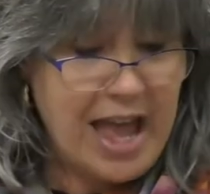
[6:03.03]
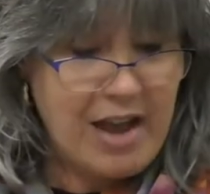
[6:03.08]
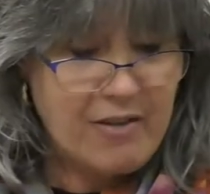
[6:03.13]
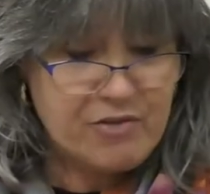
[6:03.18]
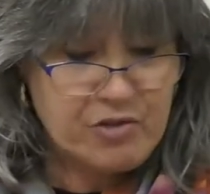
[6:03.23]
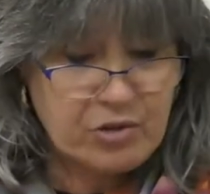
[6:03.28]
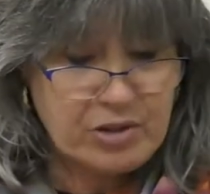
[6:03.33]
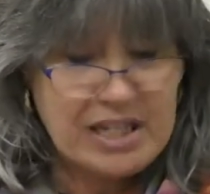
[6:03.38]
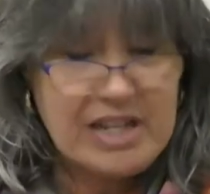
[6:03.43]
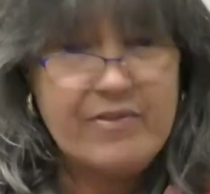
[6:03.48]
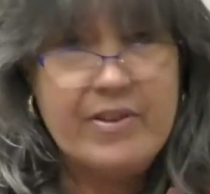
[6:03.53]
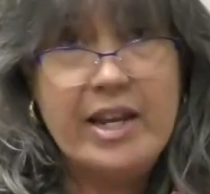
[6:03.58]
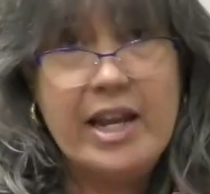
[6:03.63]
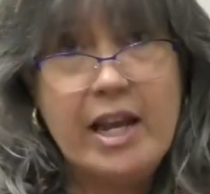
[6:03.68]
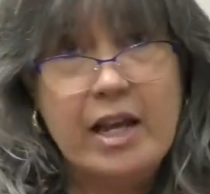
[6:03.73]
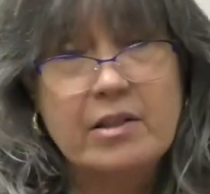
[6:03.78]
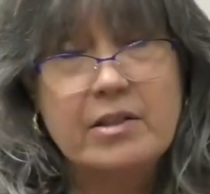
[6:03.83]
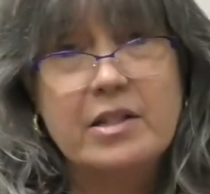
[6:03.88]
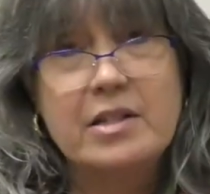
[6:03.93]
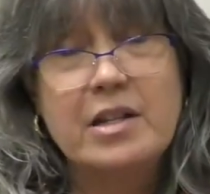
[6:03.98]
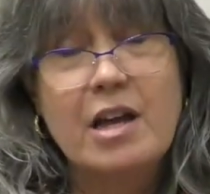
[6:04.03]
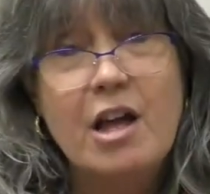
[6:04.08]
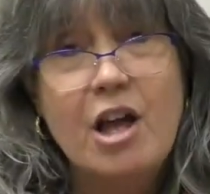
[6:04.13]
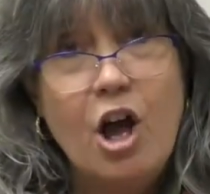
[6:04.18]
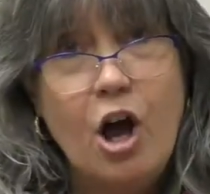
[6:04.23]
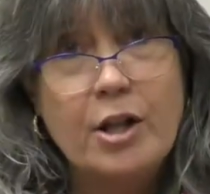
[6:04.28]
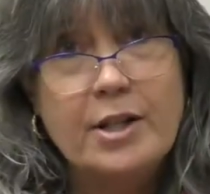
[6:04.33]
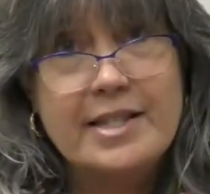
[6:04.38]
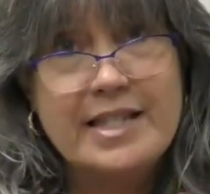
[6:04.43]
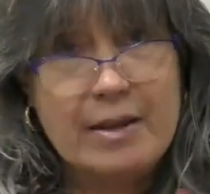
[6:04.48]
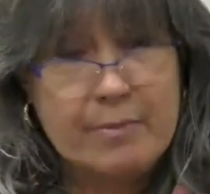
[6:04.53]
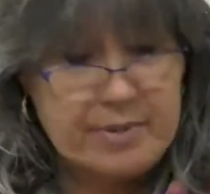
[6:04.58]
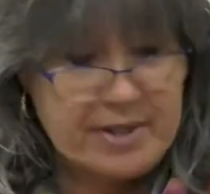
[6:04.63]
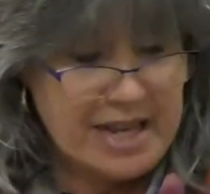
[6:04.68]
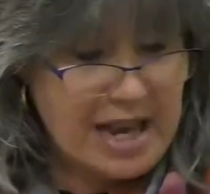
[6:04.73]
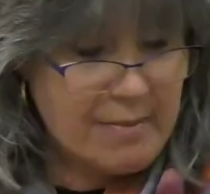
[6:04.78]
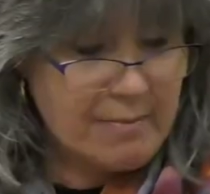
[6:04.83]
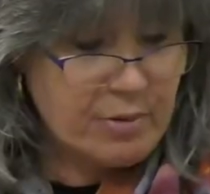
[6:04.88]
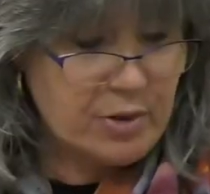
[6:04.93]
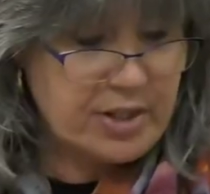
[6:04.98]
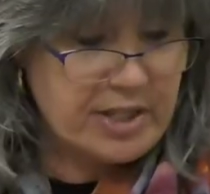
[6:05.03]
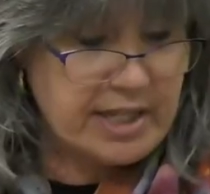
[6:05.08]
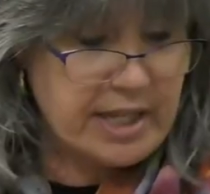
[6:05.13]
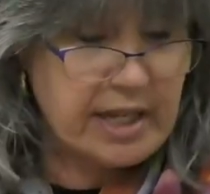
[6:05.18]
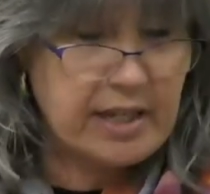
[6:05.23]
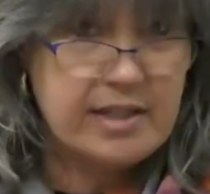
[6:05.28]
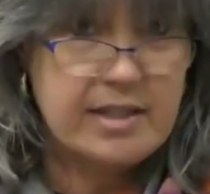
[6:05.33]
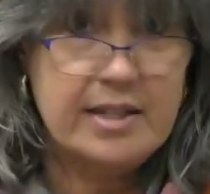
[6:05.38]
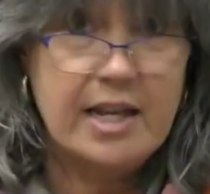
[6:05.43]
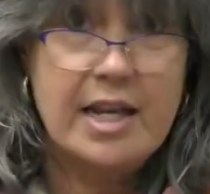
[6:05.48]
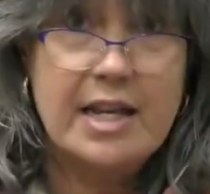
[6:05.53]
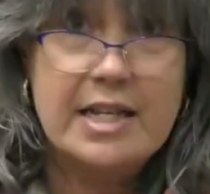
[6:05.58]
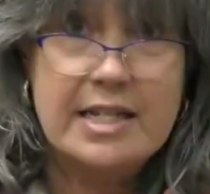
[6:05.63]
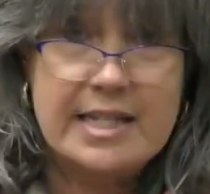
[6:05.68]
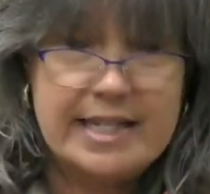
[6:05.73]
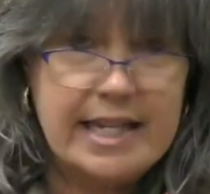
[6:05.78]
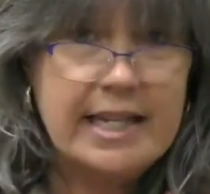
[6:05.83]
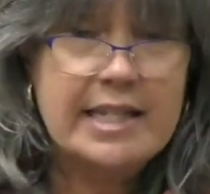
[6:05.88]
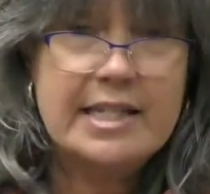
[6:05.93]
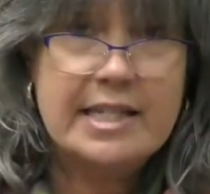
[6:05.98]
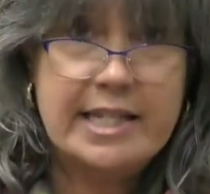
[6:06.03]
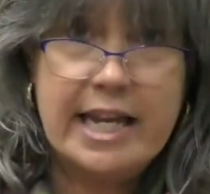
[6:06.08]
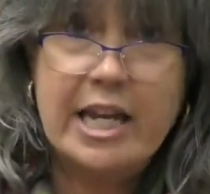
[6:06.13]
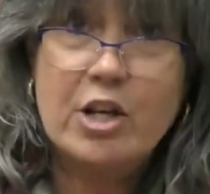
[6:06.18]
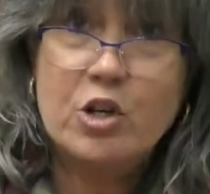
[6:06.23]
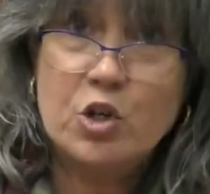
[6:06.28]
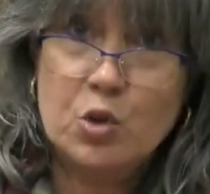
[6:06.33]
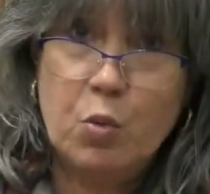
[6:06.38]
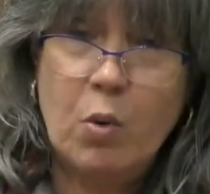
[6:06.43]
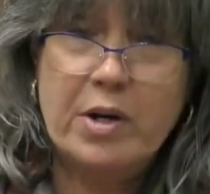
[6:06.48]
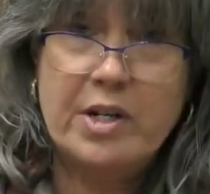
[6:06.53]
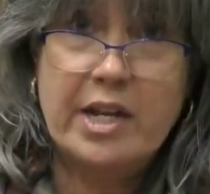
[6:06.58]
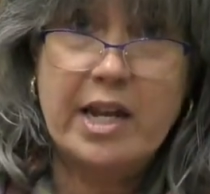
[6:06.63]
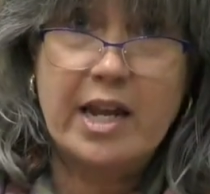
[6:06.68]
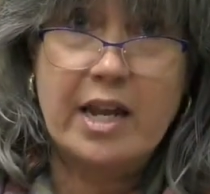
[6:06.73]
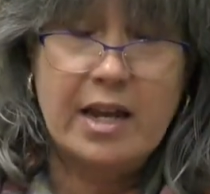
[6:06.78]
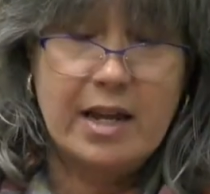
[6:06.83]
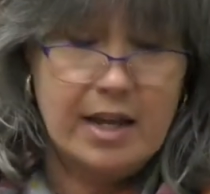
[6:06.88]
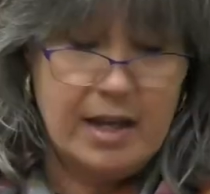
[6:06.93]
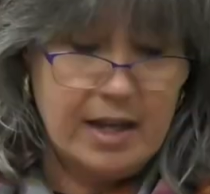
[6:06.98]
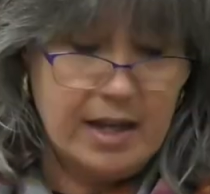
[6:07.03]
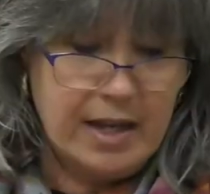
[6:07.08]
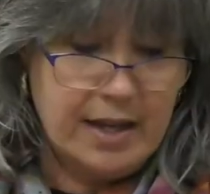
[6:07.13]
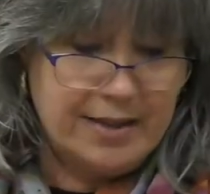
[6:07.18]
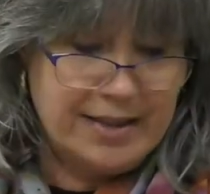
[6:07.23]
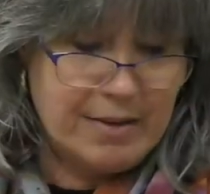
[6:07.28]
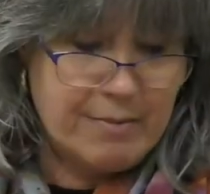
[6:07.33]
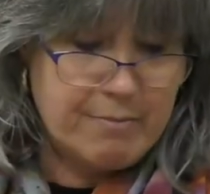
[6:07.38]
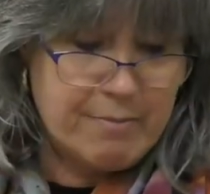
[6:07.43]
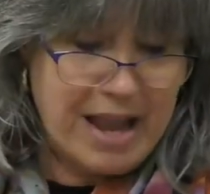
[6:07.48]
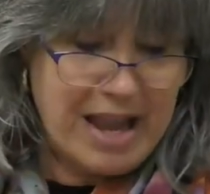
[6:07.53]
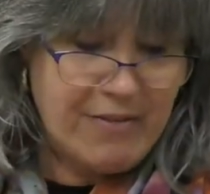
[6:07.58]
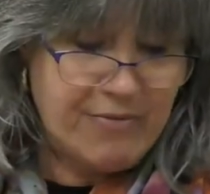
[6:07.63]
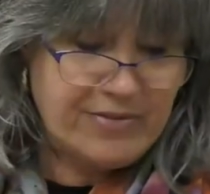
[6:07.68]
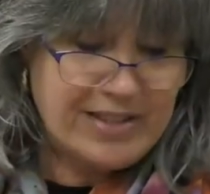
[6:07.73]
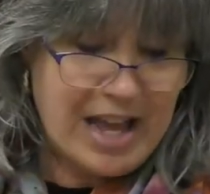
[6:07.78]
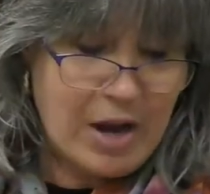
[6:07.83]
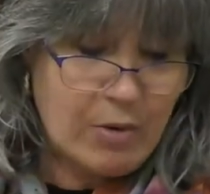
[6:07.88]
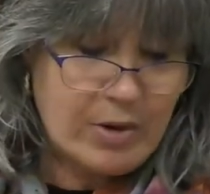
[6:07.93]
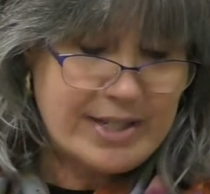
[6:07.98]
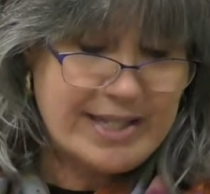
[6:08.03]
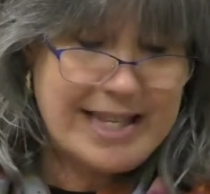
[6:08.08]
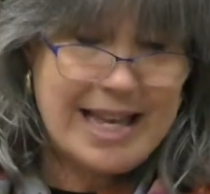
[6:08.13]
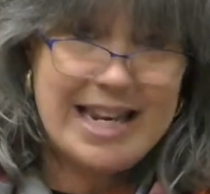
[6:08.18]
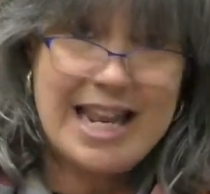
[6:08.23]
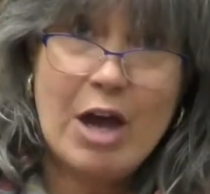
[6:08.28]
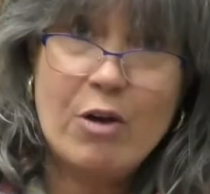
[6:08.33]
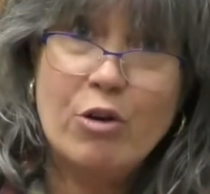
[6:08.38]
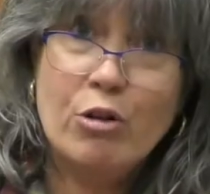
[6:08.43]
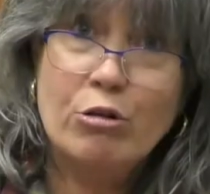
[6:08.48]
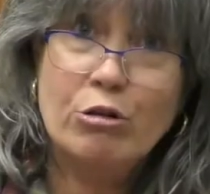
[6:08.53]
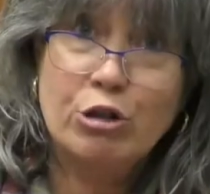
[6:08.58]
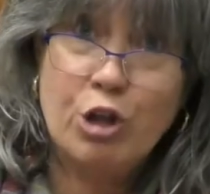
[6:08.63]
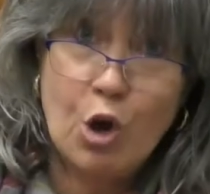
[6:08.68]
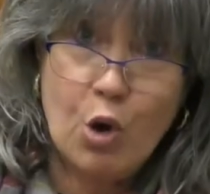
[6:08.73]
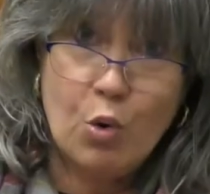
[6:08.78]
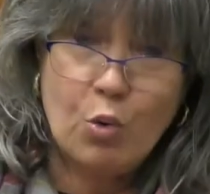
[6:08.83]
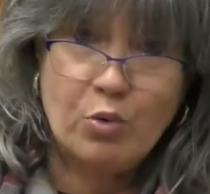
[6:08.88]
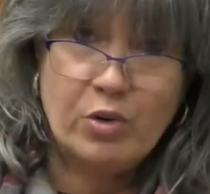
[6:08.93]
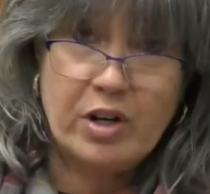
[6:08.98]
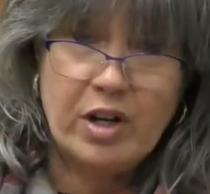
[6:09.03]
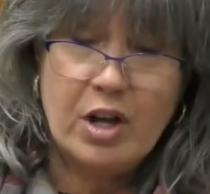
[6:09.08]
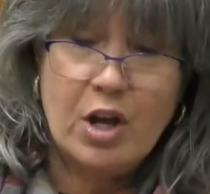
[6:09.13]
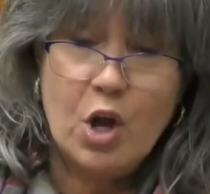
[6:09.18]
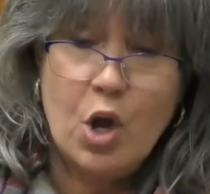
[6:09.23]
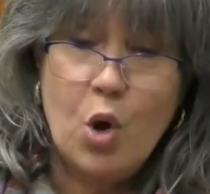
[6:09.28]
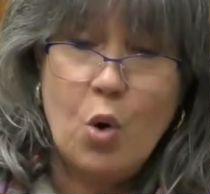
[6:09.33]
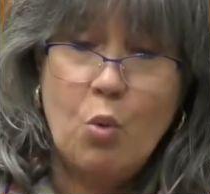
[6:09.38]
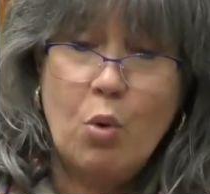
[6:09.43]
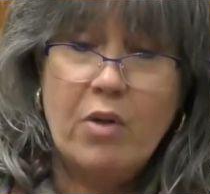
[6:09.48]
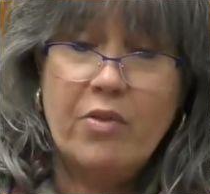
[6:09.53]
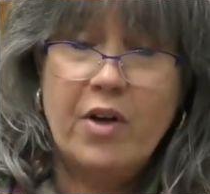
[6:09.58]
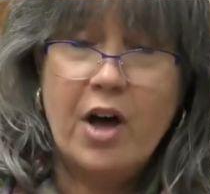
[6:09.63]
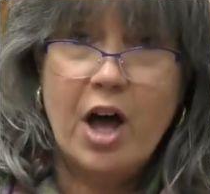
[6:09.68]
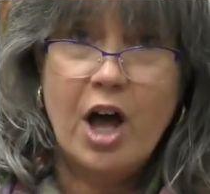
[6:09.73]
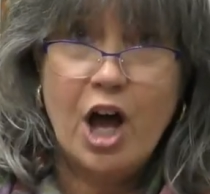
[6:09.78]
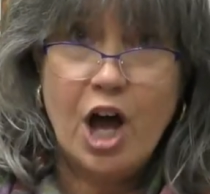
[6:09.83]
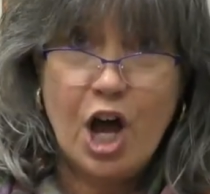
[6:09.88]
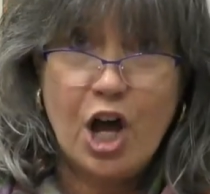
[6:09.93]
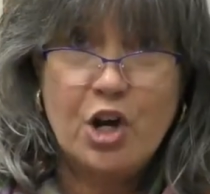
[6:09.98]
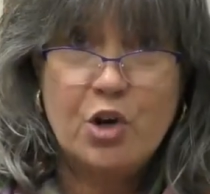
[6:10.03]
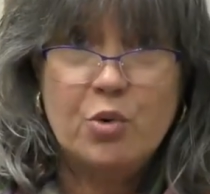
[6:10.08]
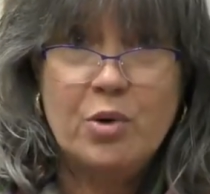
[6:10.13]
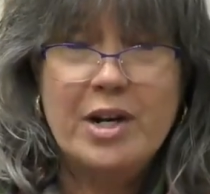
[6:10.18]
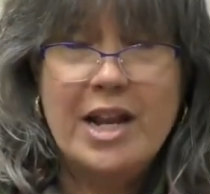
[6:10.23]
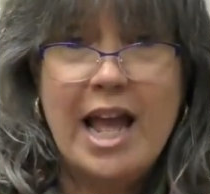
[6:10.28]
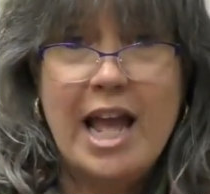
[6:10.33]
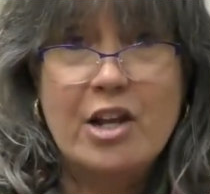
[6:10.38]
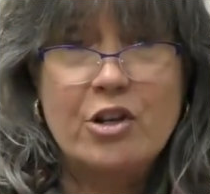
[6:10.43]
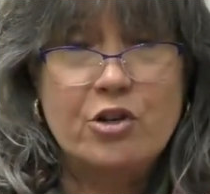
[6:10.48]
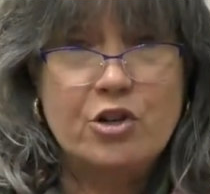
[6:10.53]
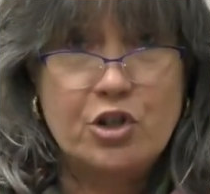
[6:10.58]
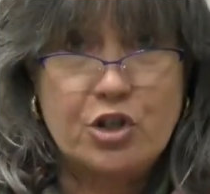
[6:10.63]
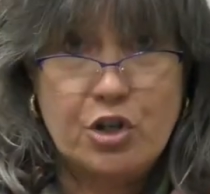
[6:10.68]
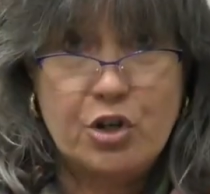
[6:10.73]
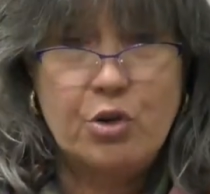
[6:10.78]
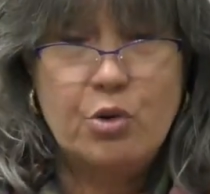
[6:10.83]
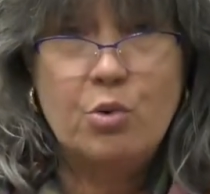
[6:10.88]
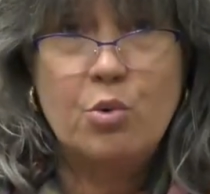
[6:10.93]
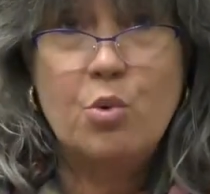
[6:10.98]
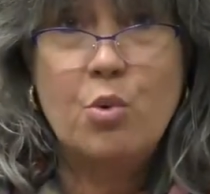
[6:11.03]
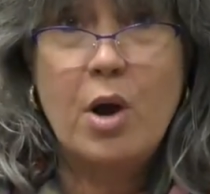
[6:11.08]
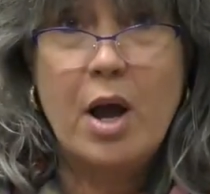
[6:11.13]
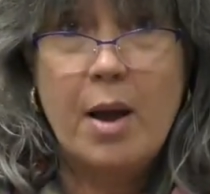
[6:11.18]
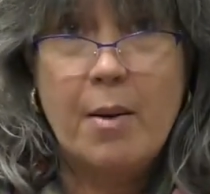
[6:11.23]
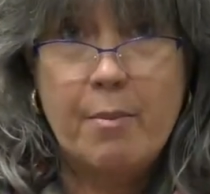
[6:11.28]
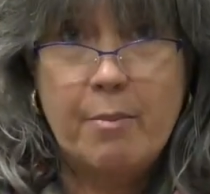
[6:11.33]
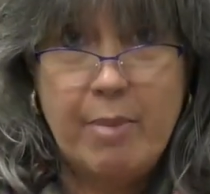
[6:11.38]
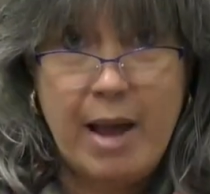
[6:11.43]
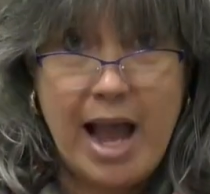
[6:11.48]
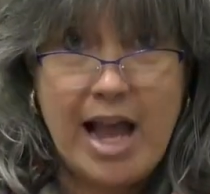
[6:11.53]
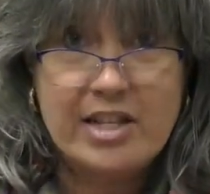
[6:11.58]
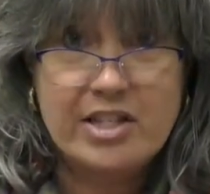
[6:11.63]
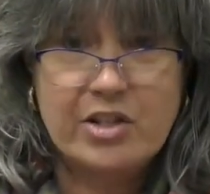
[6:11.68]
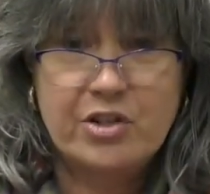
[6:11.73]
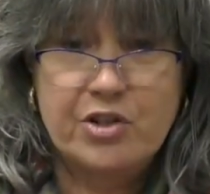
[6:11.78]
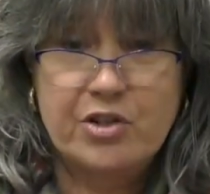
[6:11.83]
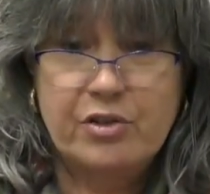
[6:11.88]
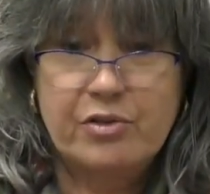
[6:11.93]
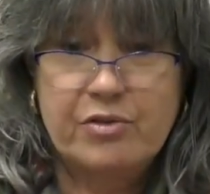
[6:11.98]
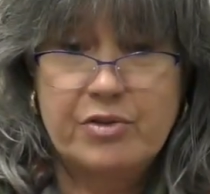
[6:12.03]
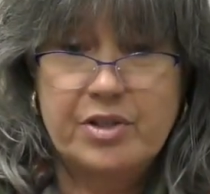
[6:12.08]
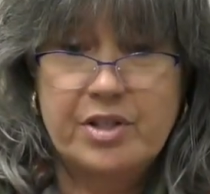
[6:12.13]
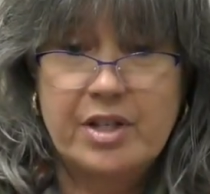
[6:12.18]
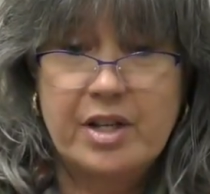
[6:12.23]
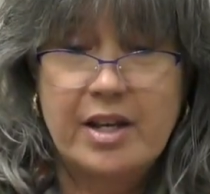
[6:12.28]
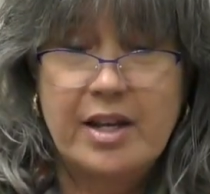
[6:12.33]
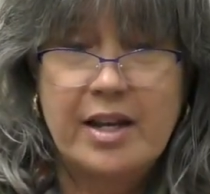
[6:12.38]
after leaving England, on September 6th, 1620, the Mayflower set out alone with 102 passengers,